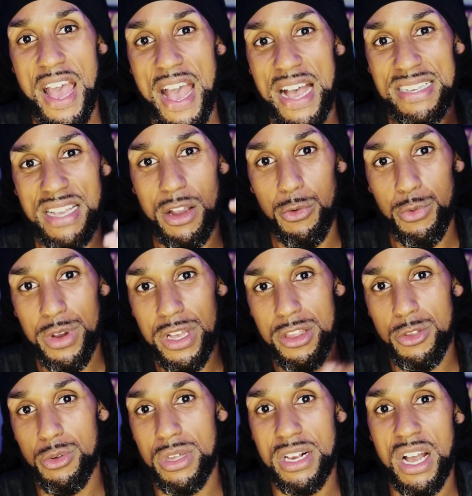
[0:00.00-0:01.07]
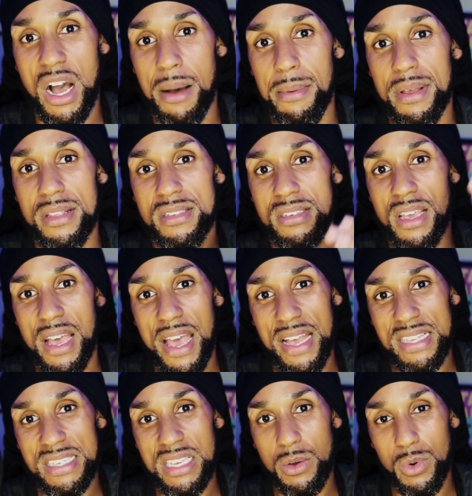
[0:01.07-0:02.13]
as I read through the comments
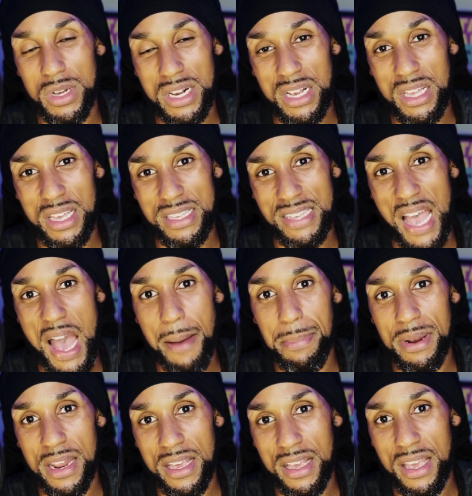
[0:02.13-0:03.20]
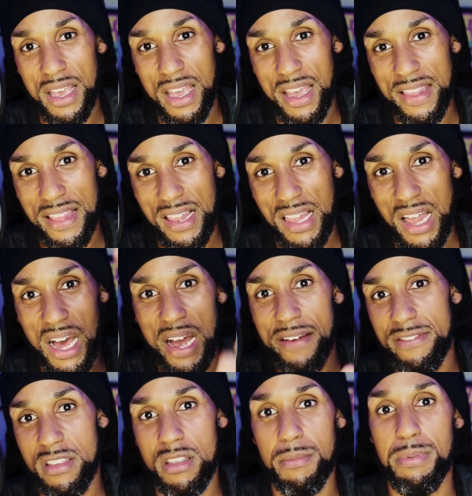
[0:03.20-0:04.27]
and see what is happening in the
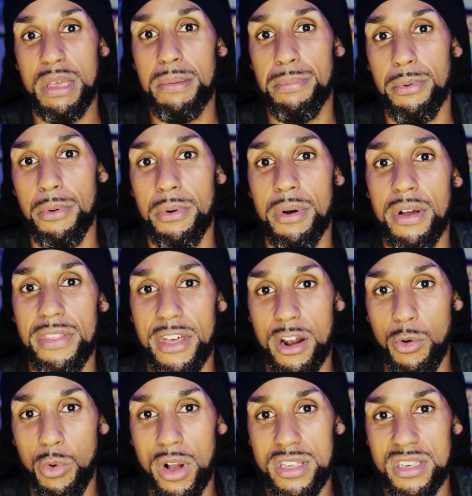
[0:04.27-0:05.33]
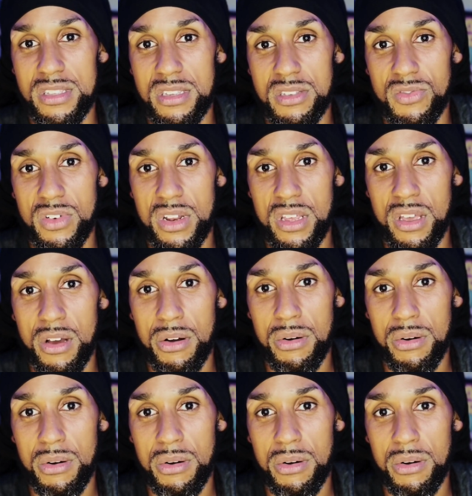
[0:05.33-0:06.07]
lives of the people that are watching this video.